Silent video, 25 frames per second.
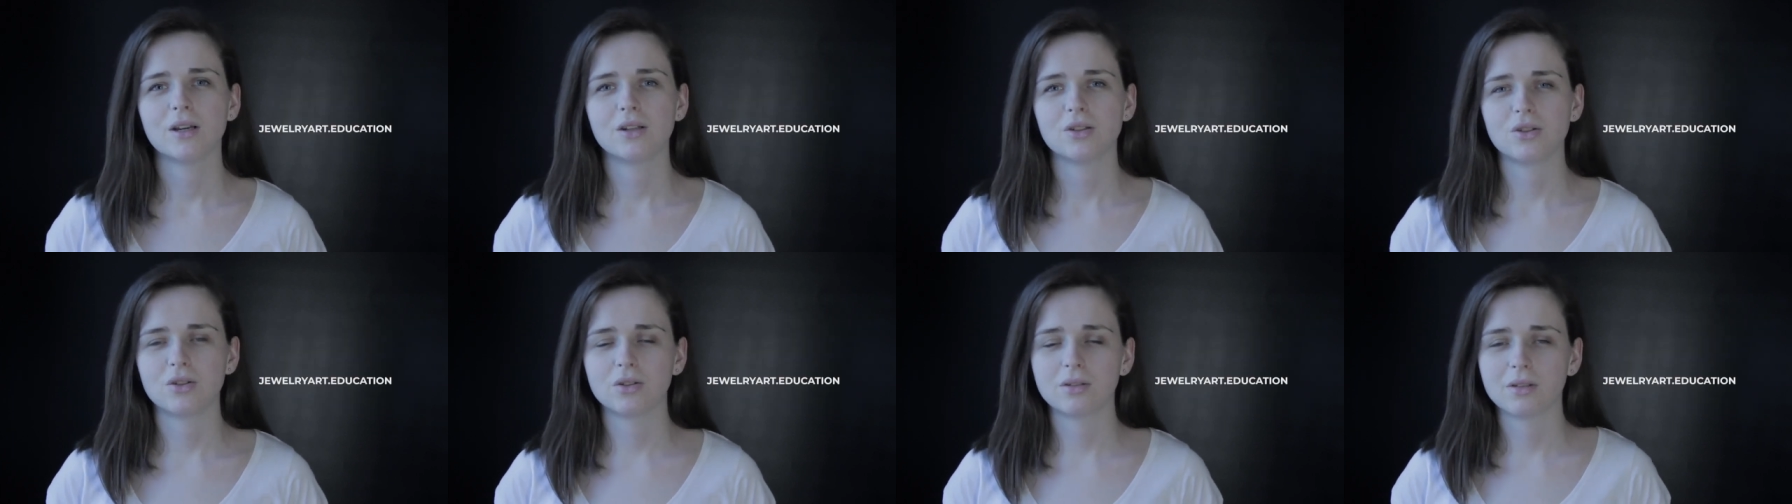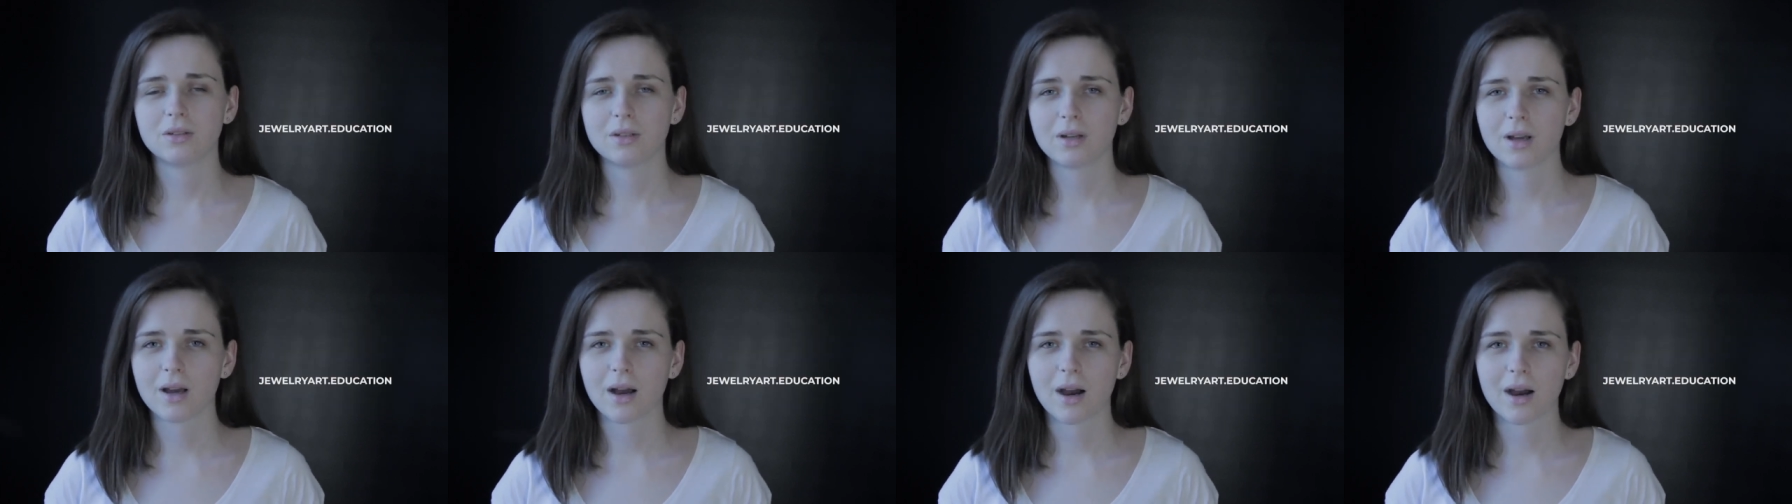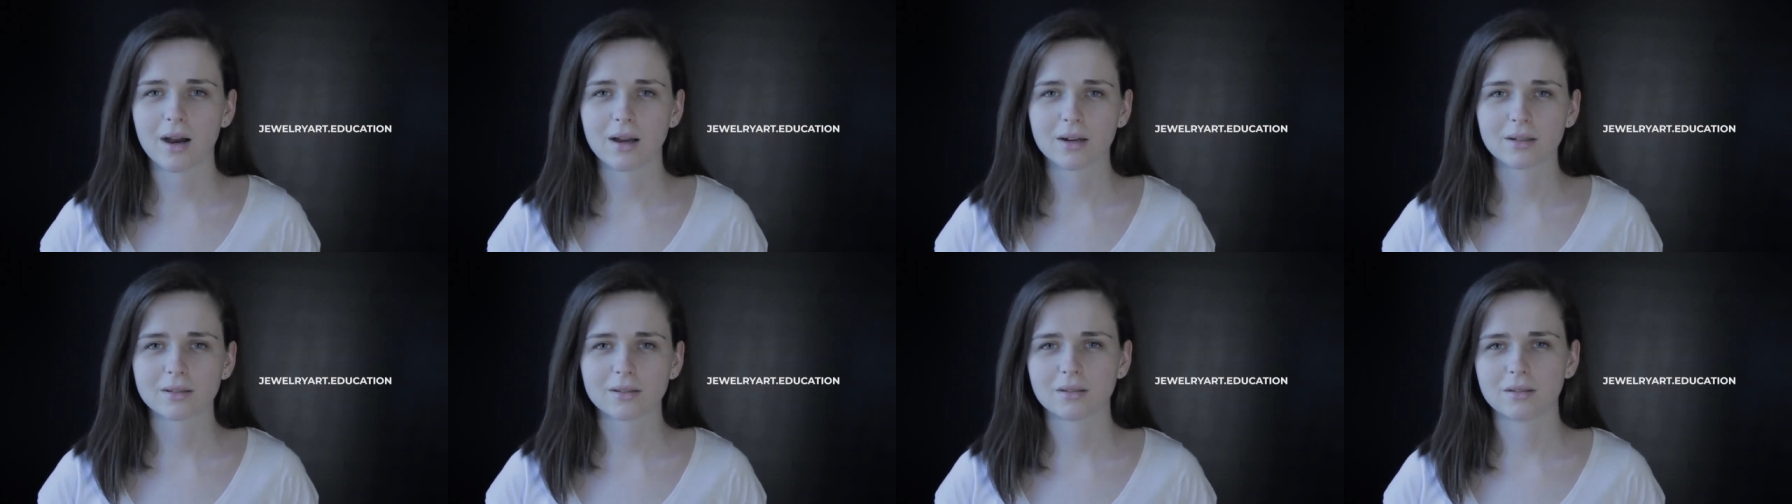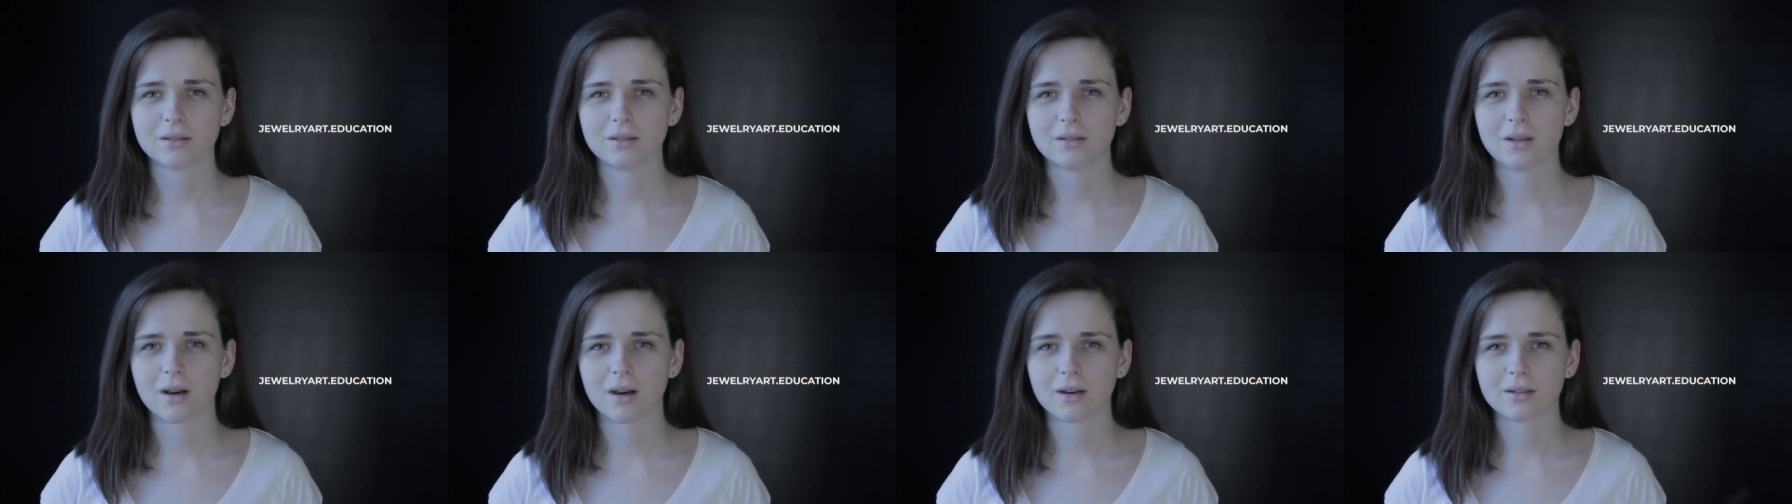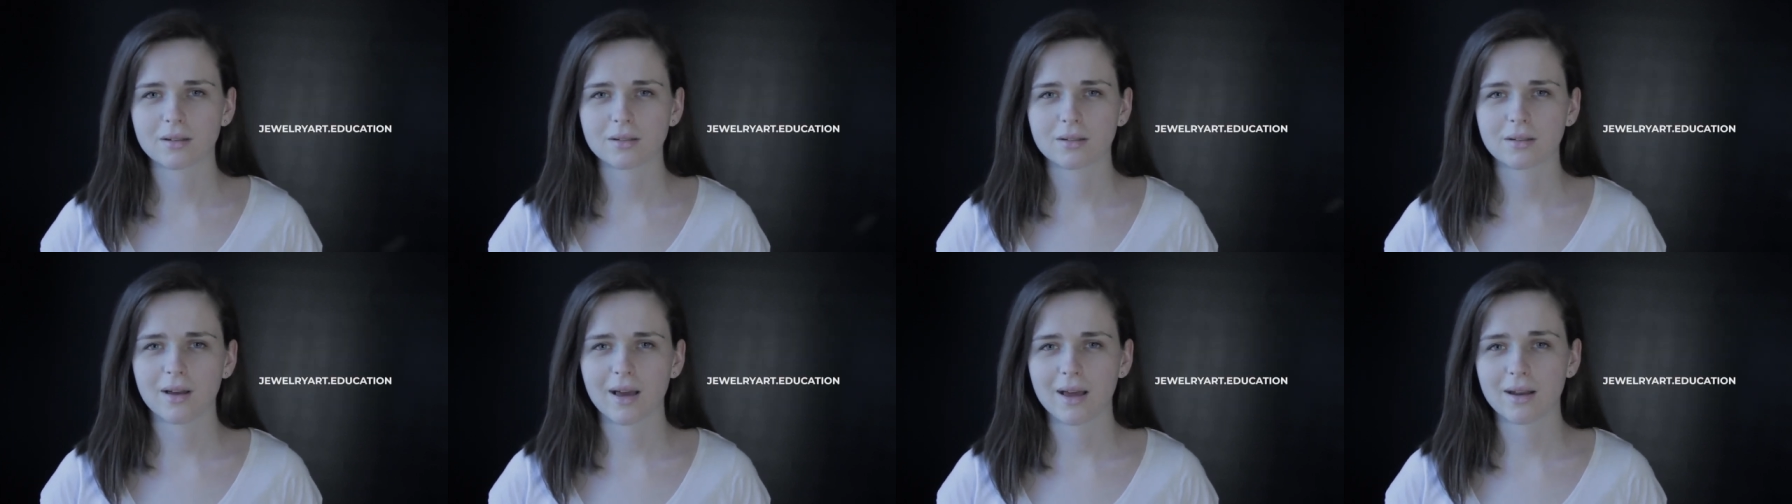
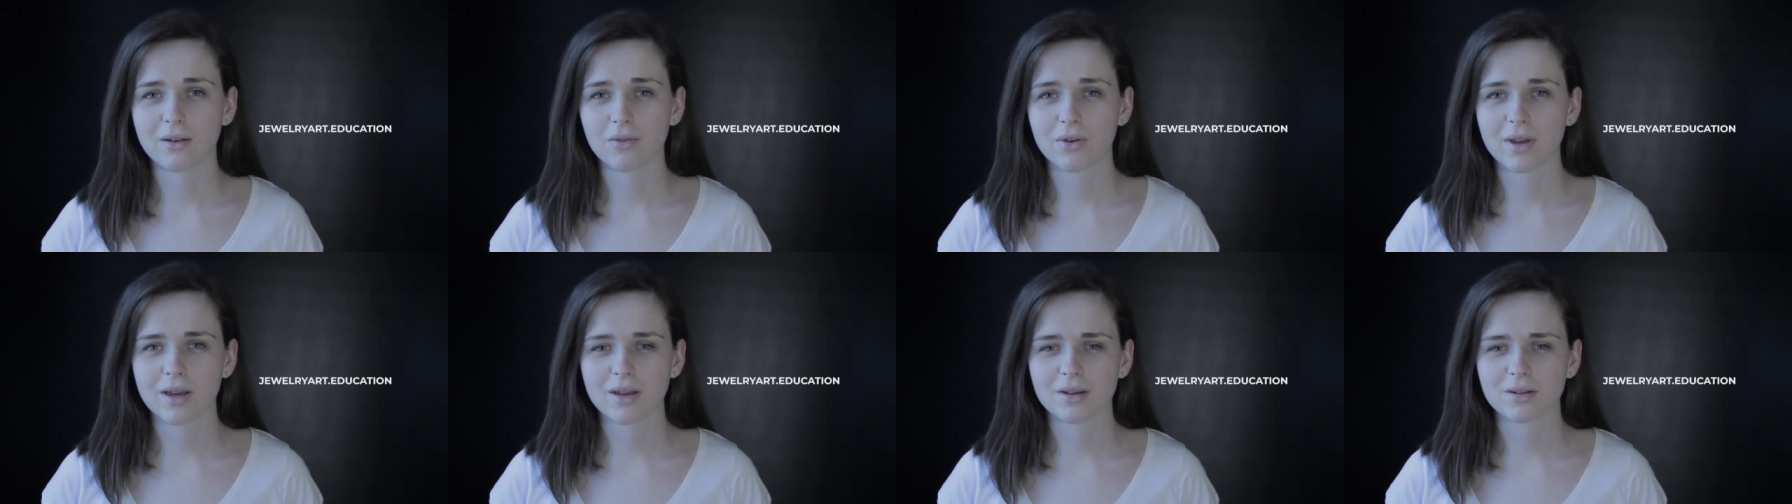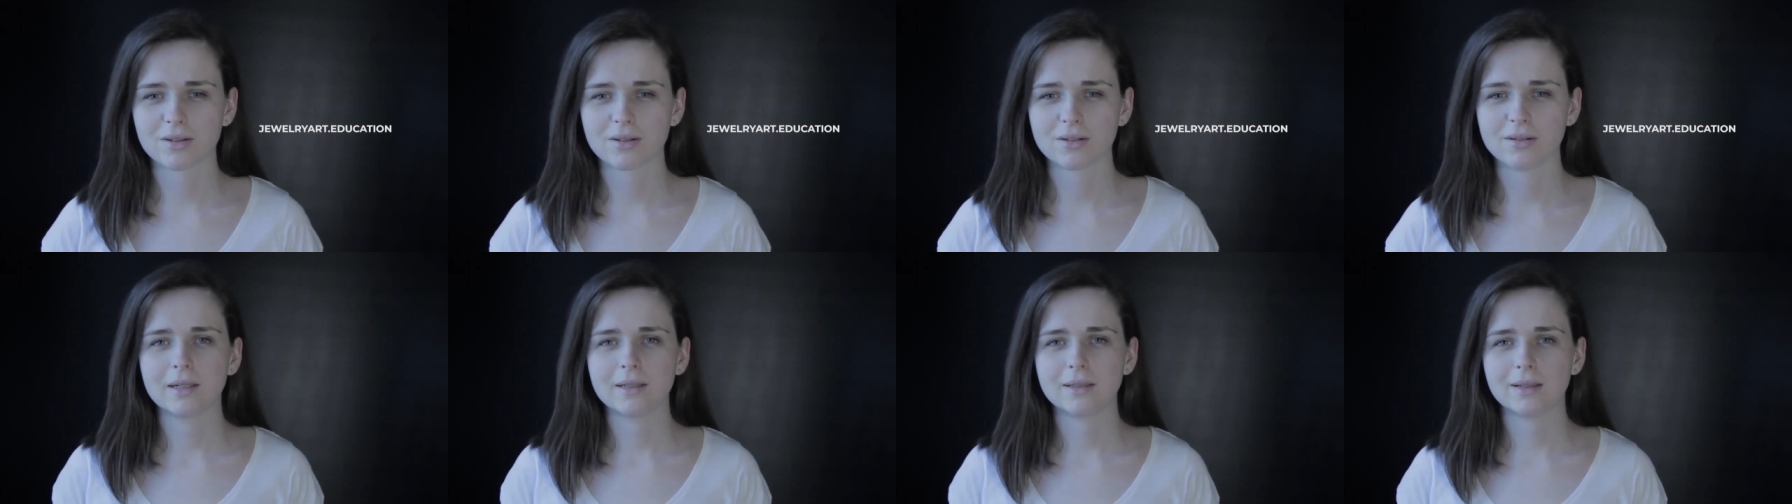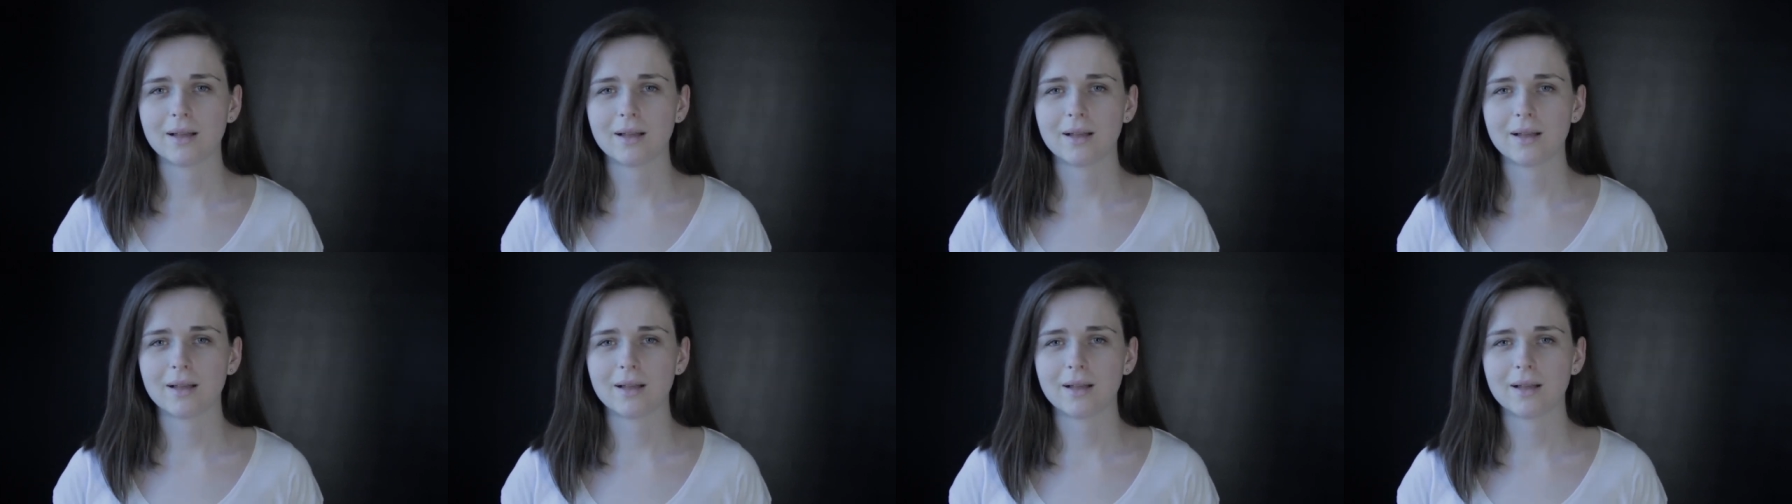jewelryart.education.